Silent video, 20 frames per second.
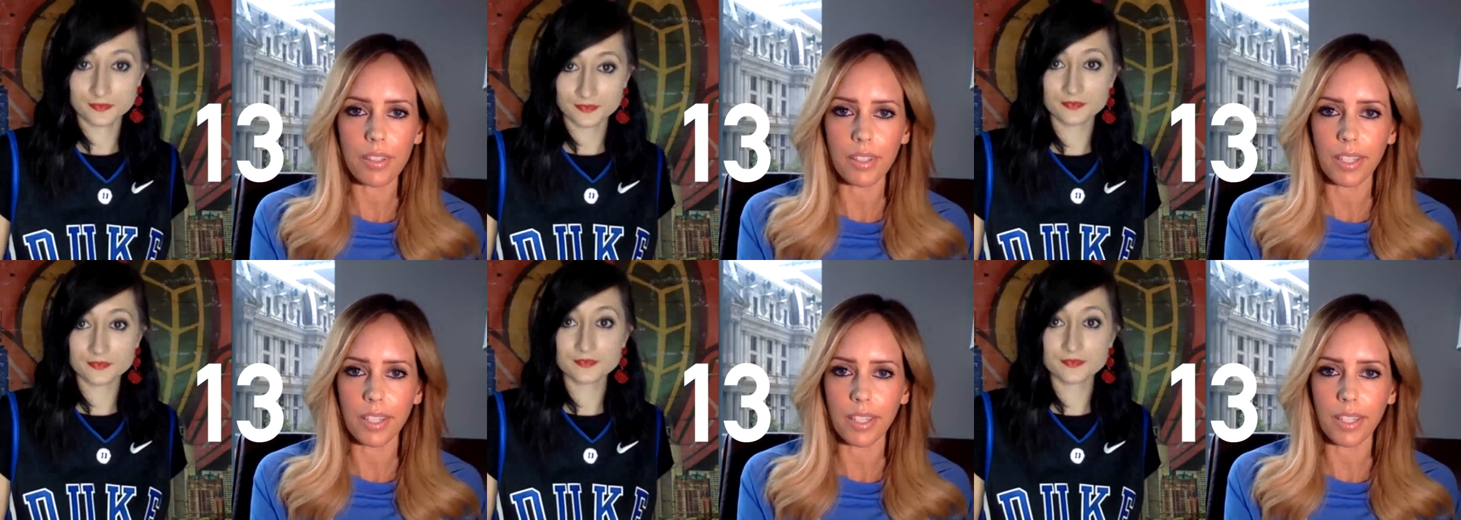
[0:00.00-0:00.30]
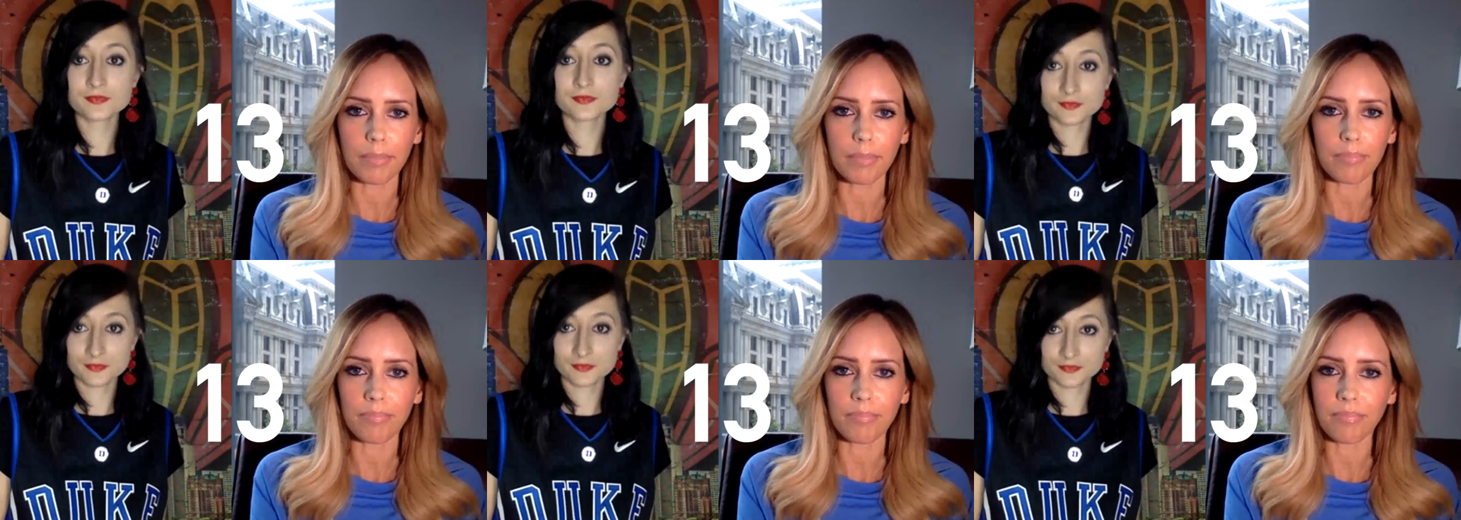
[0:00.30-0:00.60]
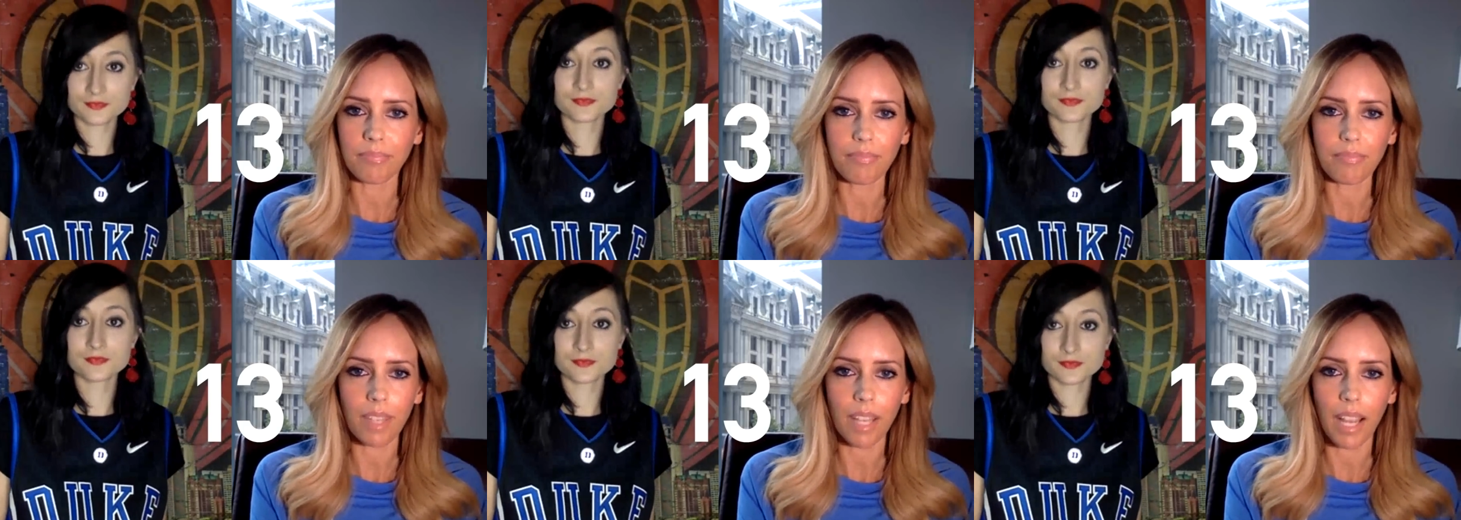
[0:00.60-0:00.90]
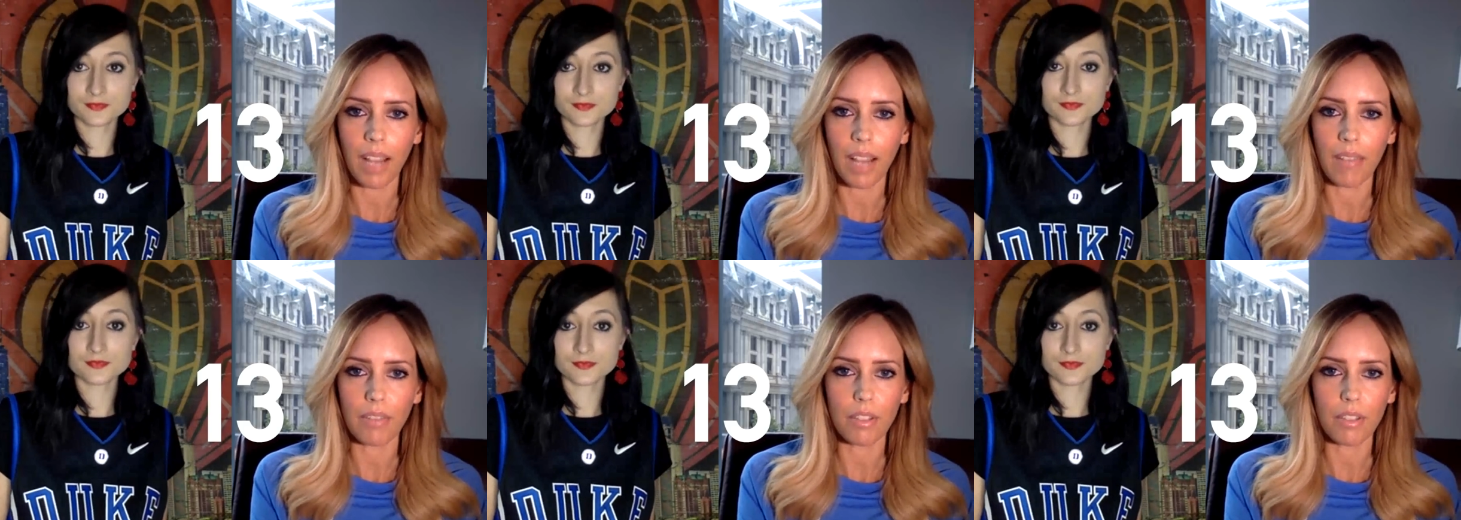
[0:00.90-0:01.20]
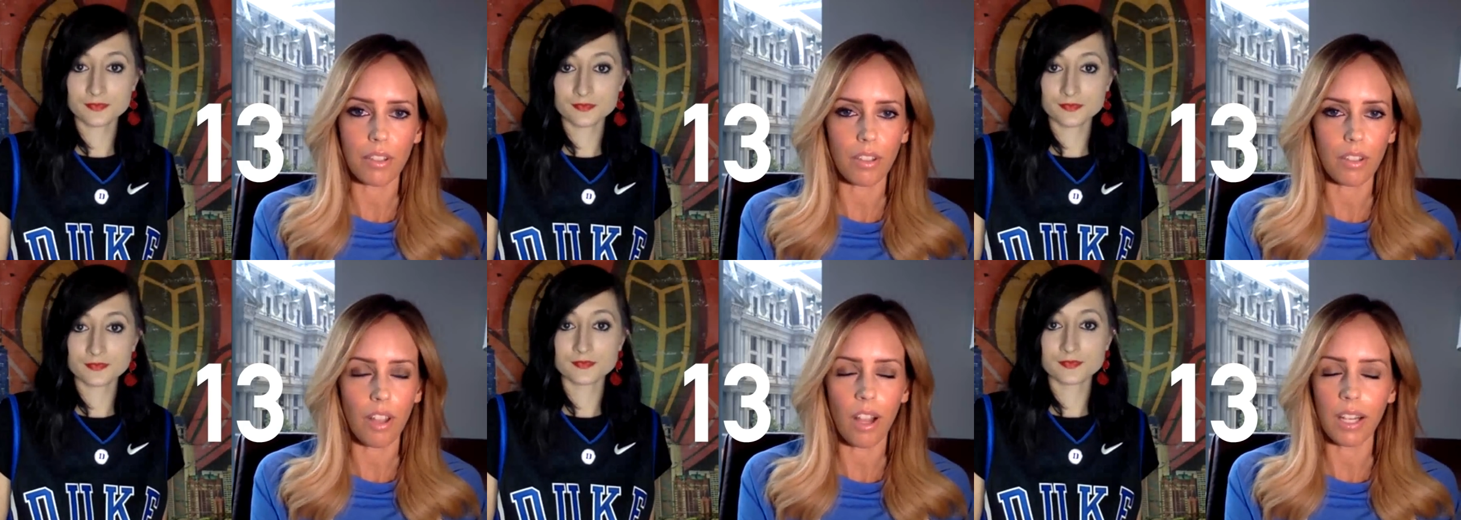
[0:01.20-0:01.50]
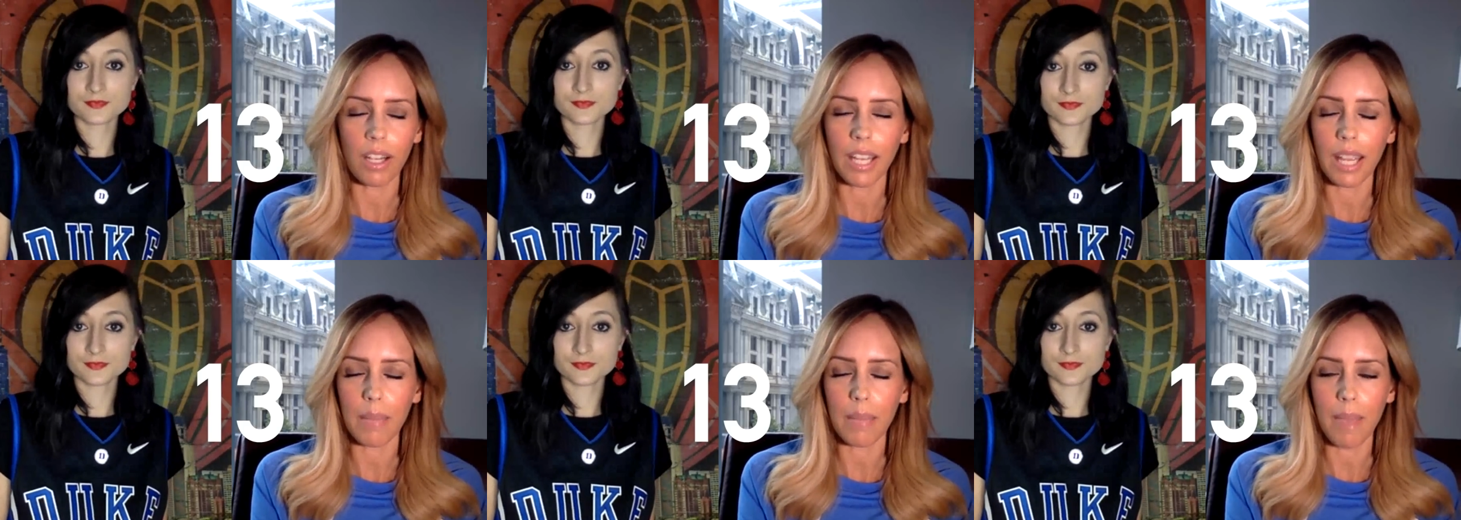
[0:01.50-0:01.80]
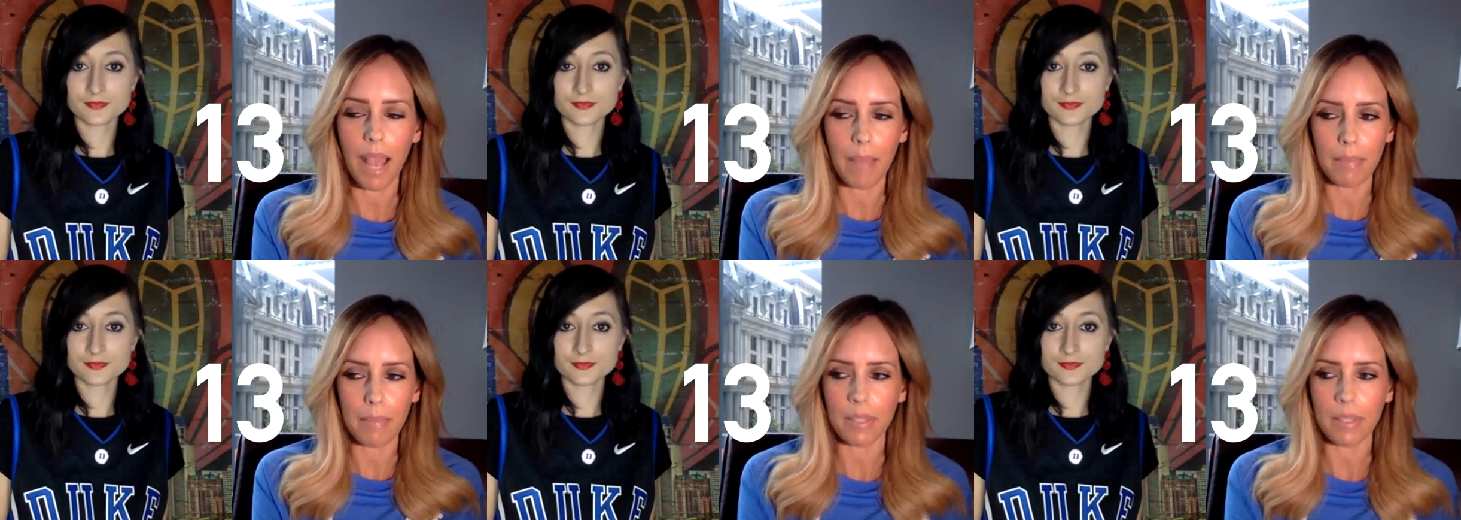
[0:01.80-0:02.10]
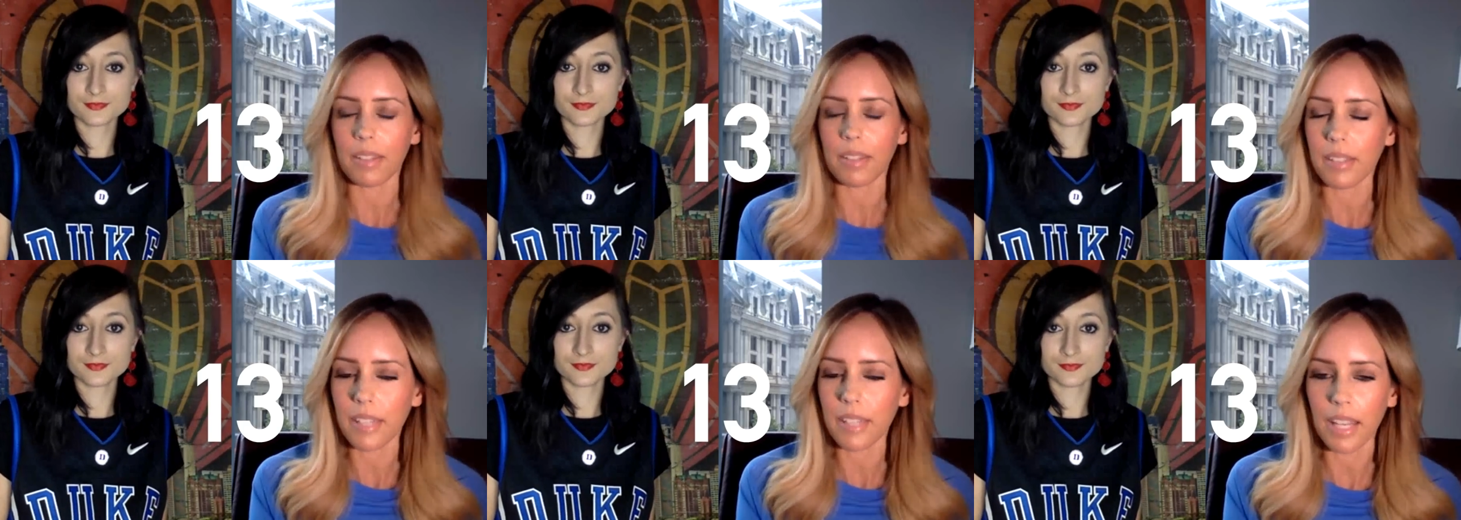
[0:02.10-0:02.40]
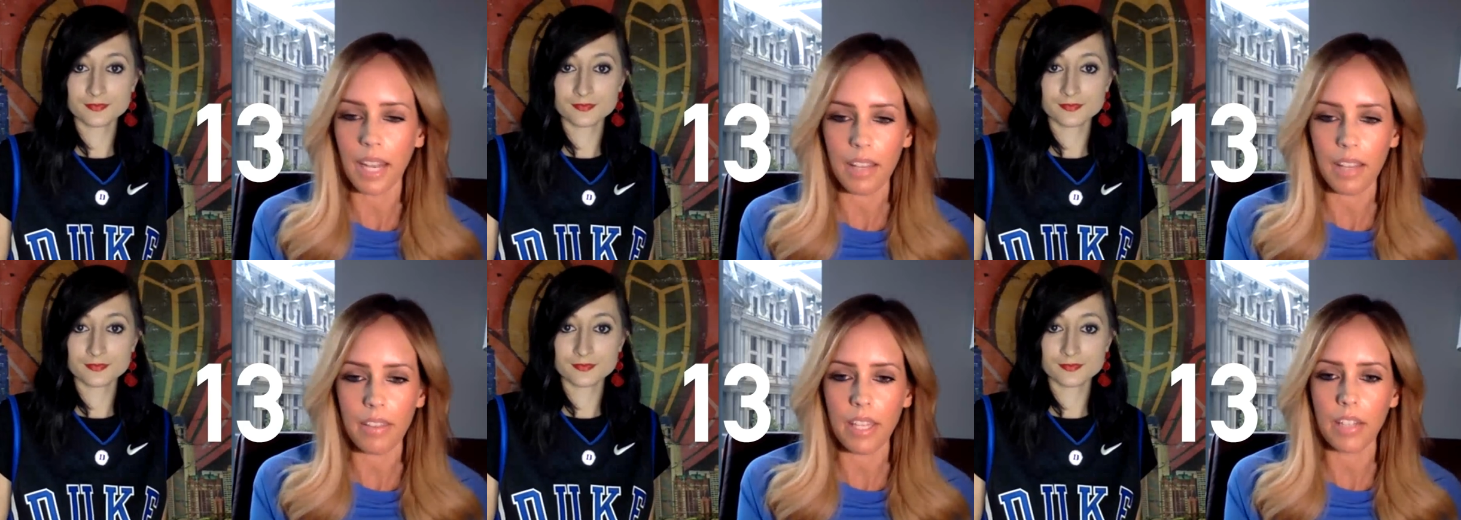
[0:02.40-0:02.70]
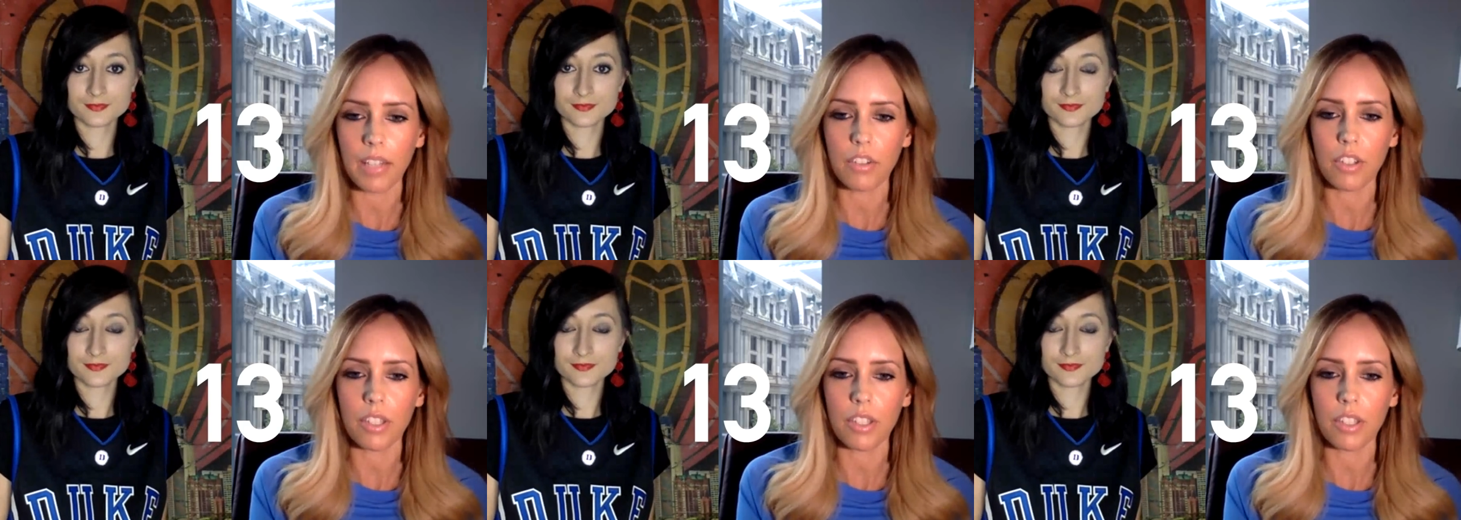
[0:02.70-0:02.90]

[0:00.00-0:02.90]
Speaker 1: um, after a long game absence, and I think